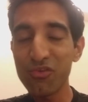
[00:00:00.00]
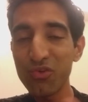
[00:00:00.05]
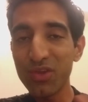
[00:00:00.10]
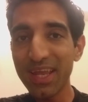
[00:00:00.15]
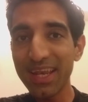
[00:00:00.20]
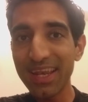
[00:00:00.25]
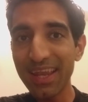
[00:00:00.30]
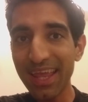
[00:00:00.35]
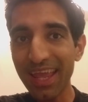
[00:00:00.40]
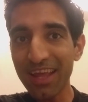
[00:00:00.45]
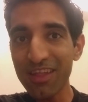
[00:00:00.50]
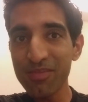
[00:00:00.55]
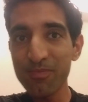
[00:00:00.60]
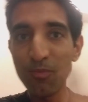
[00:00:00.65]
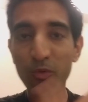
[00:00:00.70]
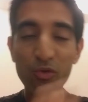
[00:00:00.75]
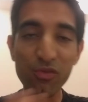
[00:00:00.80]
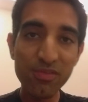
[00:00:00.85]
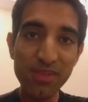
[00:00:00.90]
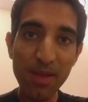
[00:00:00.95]
You can
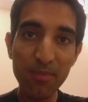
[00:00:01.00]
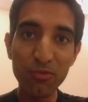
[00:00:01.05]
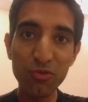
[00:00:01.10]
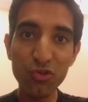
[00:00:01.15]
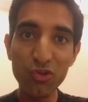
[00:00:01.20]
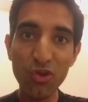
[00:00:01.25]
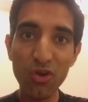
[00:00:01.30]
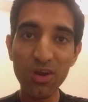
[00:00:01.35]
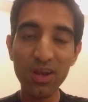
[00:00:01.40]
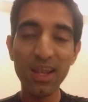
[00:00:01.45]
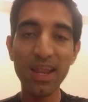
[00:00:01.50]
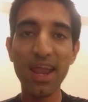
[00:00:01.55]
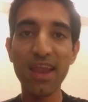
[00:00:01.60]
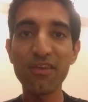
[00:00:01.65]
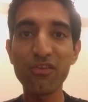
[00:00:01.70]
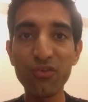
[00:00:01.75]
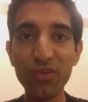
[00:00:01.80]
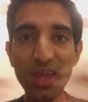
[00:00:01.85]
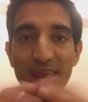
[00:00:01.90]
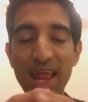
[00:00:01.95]
expose them to your
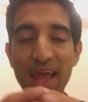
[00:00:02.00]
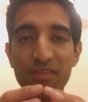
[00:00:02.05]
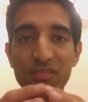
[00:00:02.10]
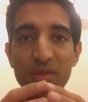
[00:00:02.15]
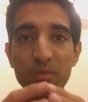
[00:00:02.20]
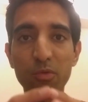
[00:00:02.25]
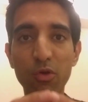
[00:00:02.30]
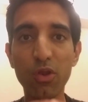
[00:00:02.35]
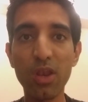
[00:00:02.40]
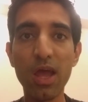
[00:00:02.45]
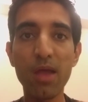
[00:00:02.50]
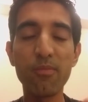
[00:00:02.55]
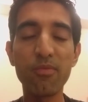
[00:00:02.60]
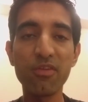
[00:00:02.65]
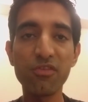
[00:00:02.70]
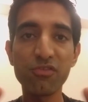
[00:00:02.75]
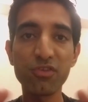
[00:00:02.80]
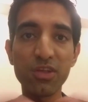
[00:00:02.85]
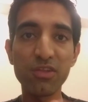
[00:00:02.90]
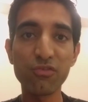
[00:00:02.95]
clients. You can have some
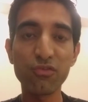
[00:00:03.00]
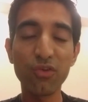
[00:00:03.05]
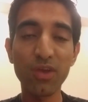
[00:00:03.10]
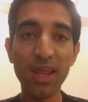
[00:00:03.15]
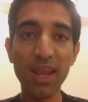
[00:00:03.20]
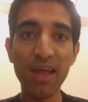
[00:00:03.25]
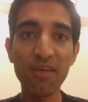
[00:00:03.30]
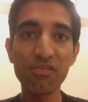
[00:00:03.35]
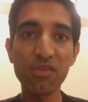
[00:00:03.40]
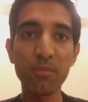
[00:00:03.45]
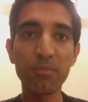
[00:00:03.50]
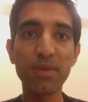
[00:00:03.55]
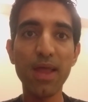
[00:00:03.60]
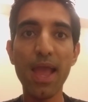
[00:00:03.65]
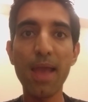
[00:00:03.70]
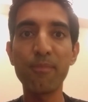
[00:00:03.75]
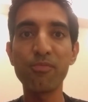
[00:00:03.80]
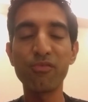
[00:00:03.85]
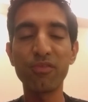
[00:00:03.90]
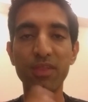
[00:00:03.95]
collaborations. You can have some
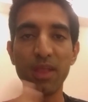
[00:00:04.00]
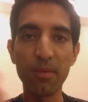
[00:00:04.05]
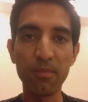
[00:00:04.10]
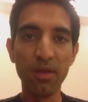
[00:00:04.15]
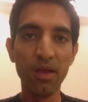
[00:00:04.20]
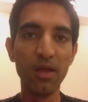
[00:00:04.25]
tie-ups with them.